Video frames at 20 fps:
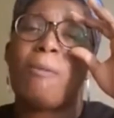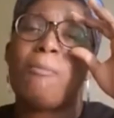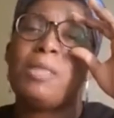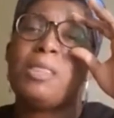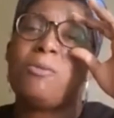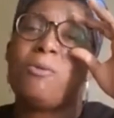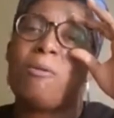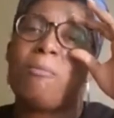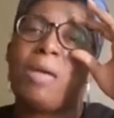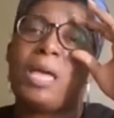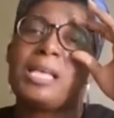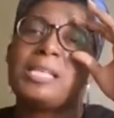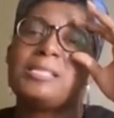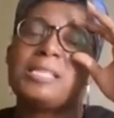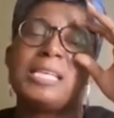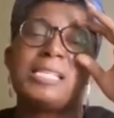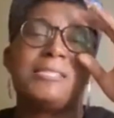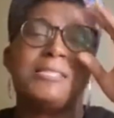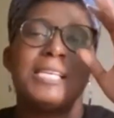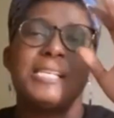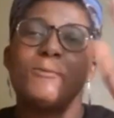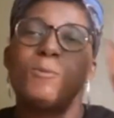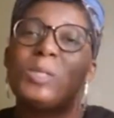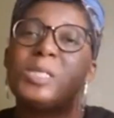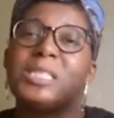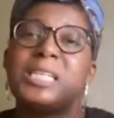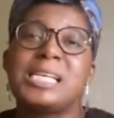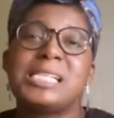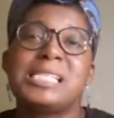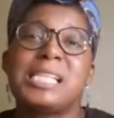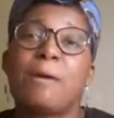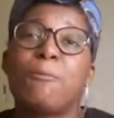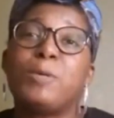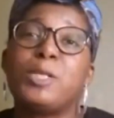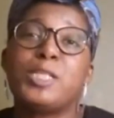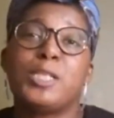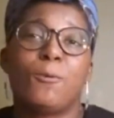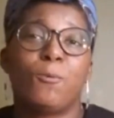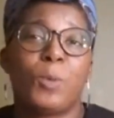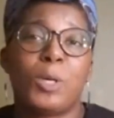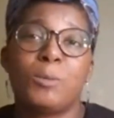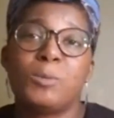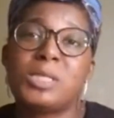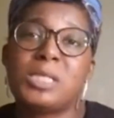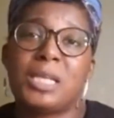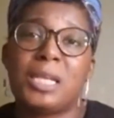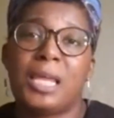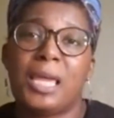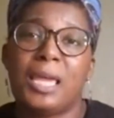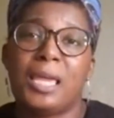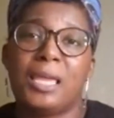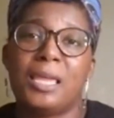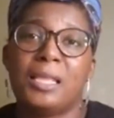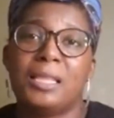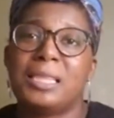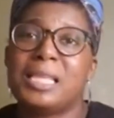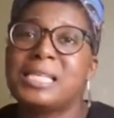have me throw it back because that's that's what that's not what you want today.